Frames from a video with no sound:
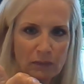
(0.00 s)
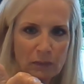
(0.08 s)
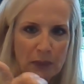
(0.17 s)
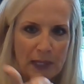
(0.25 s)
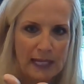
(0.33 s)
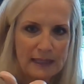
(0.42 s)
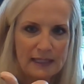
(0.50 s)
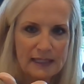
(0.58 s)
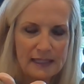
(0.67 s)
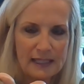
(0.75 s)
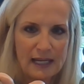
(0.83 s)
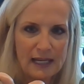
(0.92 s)
Plant the
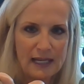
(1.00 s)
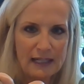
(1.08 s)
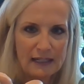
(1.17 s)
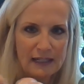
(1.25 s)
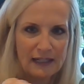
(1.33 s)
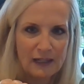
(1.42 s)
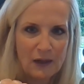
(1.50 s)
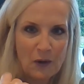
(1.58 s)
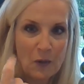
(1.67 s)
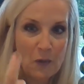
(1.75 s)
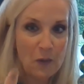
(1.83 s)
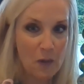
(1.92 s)
seed,
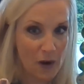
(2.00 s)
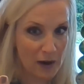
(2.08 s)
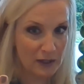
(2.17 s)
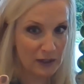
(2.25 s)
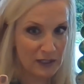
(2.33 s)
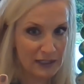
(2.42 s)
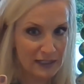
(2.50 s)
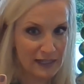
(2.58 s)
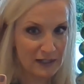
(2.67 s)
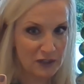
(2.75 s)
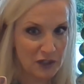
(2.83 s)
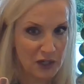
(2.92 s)
water and
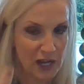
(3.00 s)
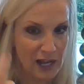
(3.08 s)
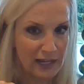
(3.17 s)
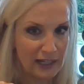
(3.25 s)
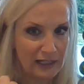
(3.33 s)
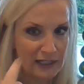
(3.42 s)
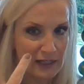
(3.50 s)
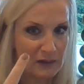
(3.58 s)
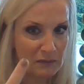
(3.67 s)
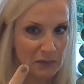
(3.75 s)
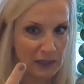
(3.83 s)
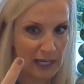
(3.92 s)
sunshine,
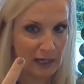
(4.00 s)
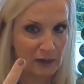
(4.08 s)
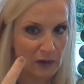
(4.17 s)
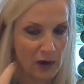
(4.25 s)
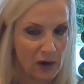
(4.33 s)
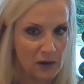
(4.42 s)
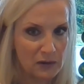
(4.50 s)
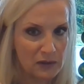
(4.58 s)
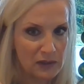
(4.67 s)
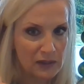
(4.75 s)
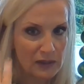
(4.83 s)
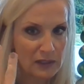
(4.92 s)
plant
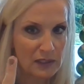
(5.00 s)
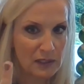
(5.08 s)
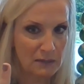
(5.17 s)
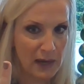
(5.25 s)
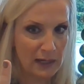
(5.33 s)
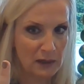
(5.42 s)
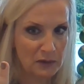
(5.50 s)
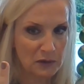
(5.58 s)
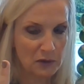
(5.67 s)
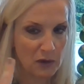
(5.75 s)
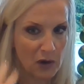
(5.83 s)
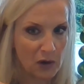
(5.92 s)
grows, tomatoes
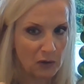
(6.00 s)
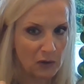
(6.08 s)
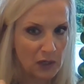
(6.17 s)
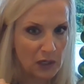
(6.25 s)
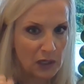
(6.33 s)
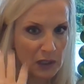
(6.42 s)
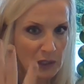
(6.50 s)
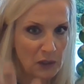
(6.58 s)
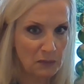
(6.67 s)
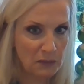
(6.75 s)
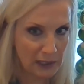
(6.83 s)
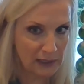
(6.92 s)
grow.
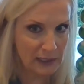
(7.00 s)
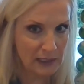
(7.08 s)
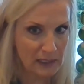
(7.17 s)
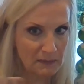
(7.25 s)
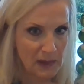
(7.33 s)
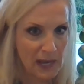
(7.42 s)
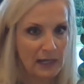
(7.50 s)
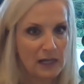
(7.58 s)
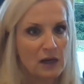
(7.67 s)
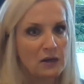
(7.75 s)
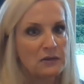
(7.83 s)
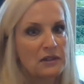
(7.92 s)
You pick the
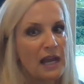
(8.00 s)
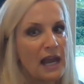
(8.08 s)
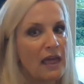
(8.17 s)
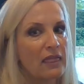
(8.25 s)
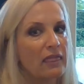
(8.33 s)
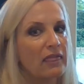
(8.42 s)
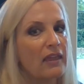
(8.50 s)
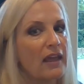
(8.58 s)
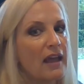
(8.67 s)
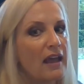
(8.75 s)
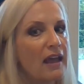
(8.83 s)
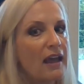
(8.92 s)
tomatoes and
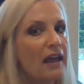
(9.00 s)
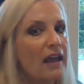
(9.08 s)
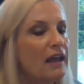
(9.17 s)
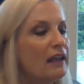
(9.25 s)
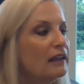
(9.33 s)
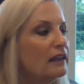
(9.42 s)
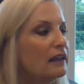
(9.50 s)
then,